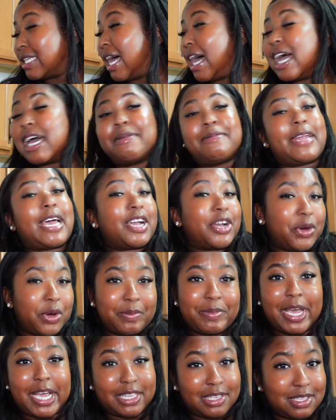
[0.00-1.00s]
I'm not going
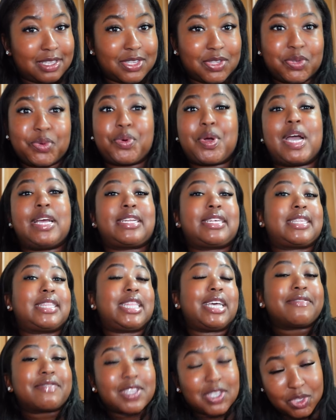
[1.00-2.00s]
back to the store. I just
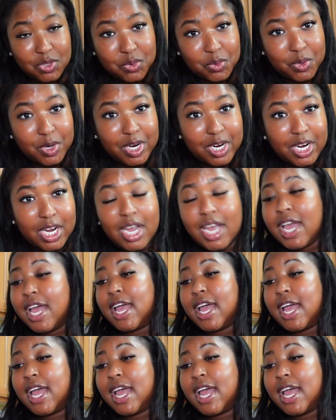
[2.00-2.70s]
left the store